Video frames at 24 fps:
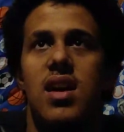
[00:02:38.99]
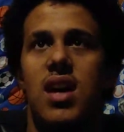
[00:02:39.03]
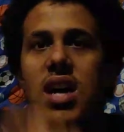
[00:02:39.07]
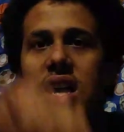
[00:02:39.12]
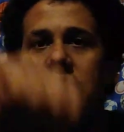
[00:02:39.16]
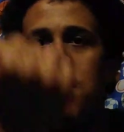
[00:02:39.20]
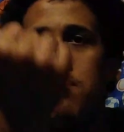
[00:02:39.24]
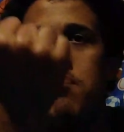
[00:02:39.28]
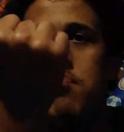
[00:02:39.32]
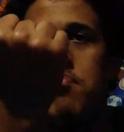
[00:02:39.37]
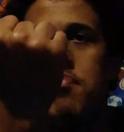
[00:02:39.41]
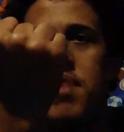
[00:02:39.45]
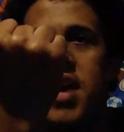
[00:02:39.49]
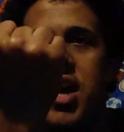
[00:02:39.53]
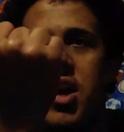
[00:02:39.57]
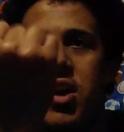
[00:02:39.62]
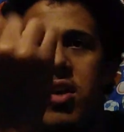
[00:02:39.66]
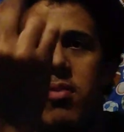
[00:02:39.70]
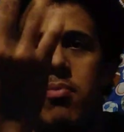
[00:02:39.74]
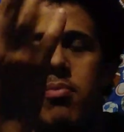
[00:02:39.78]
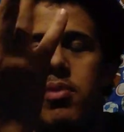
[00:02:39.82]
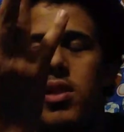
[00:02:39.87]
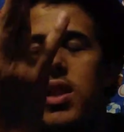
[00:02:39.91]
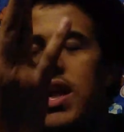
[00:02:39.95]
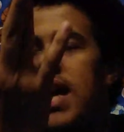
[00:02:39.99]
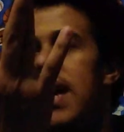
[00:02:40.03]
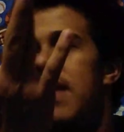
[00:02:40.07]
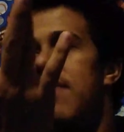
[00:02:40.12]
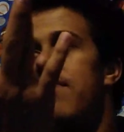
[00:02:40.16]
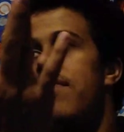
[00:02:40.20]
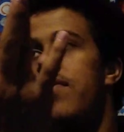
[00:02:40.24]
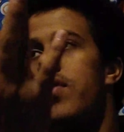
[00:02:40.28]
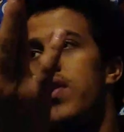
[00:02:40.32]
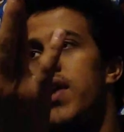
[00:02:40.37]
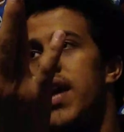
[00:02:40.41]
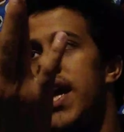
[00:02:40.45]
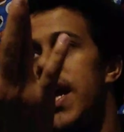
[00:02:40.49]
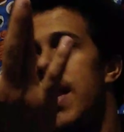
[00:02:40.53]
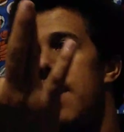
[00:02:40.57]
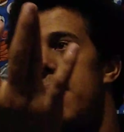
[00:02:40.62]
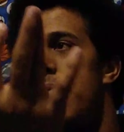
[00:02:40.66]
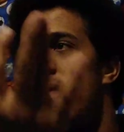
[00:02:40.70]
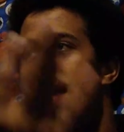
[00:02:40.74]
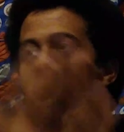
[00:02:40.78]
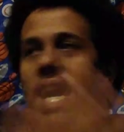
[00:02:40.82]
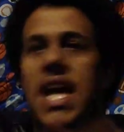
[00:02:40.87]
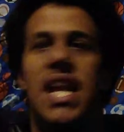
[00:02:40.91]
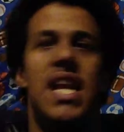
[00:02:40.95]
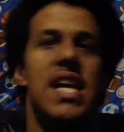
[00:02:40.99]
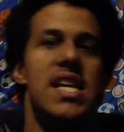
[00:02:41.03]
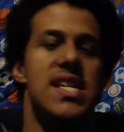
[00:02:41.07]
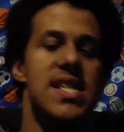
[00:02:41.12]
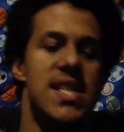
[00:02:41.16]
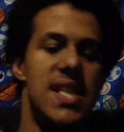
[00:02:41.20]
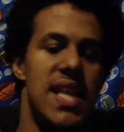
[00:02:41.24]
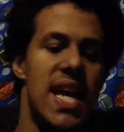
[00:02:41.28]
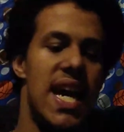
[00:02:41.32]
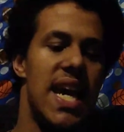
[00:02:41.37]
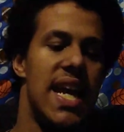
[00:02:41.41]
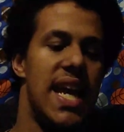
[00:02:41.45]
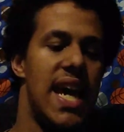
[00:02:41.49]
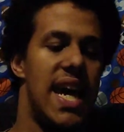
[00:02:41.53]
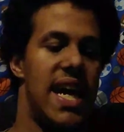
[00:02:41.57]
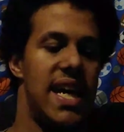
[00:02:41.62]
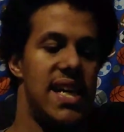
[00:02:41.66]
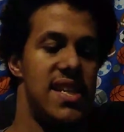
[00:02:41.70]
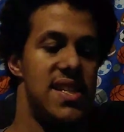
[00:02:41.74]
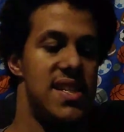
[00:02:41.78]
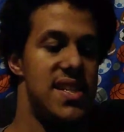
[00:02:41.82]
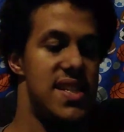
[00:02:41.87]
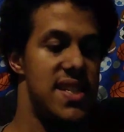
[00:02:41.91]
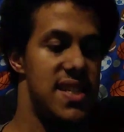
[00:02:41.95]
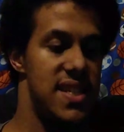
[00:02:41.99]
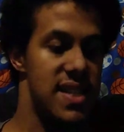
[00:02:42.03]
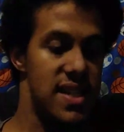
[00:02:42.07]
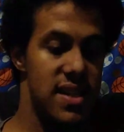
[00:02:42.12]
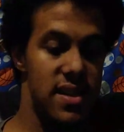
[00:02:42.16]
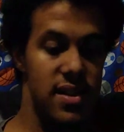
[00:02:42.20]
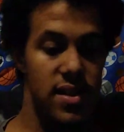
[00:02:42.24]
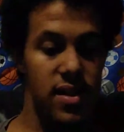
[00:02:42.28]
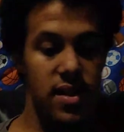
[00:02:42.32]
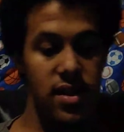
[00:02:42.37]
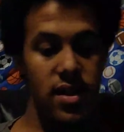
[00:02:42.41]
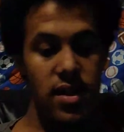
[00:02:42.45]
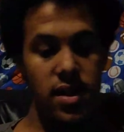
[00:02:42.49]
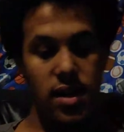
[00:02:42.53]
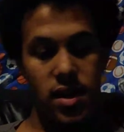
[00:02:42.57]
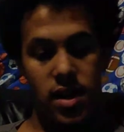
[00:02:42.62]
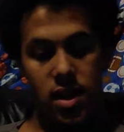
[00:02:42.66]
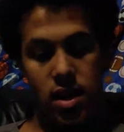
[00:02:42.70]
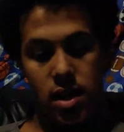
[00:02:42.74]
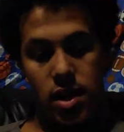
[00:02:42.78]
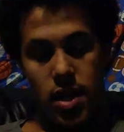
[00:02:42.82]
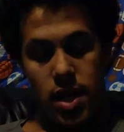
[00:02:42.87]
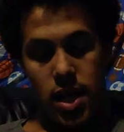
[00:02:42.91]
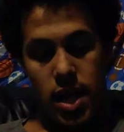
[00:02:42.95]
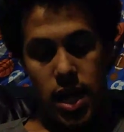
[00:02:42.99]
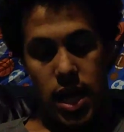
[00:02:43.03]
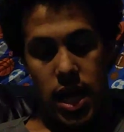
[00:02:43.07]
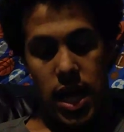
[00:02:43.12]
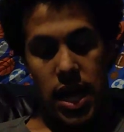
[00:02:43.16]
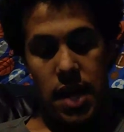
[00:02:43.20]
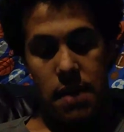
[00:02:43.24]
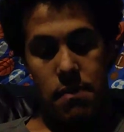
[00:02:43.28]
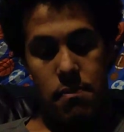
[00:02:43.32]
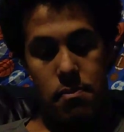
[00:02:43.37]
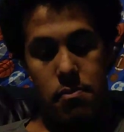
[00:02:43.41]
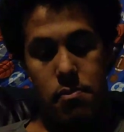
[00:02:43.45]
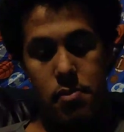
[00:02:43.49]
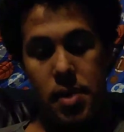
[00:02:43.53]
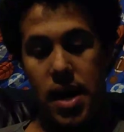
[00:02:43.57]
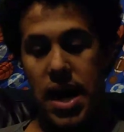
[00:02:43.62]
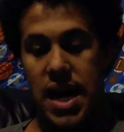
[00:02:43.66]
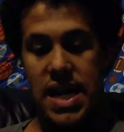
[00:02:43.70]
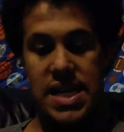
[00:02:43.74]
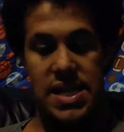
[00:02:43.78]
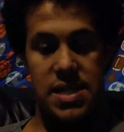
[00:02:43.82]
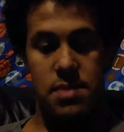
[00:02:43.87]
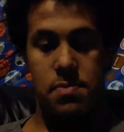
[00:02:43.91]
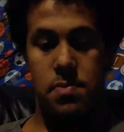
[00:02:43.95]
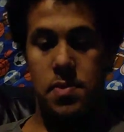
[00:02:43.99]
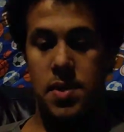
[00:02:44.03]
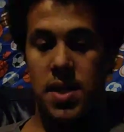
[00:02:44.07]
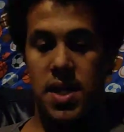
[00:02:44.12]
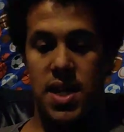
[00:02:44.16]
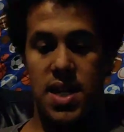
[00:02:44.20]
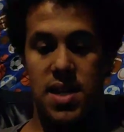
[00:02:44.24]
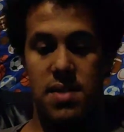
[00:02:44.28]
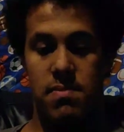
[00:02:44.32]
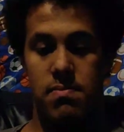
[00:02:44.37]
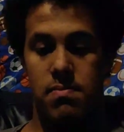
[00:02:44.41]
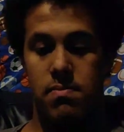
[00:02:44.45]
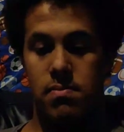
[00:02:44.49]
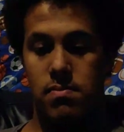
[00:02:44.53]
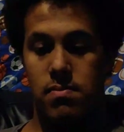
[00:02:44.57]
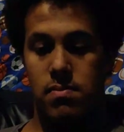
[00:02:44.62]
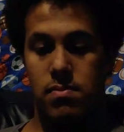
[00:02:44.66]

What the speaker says: a bigger plan for him and his nanites. And possibly